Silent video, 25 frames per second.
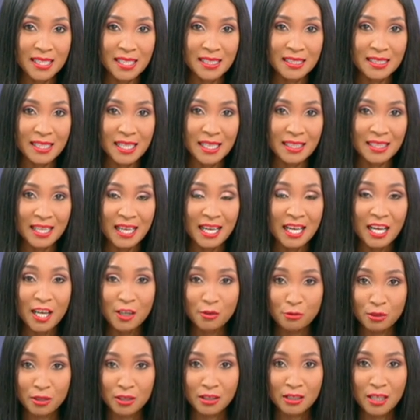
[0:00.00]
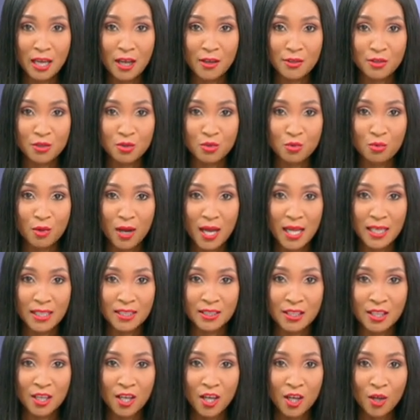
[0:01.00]
set at 100,000
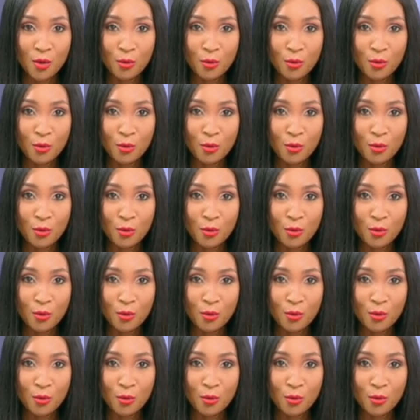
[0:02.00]
rand,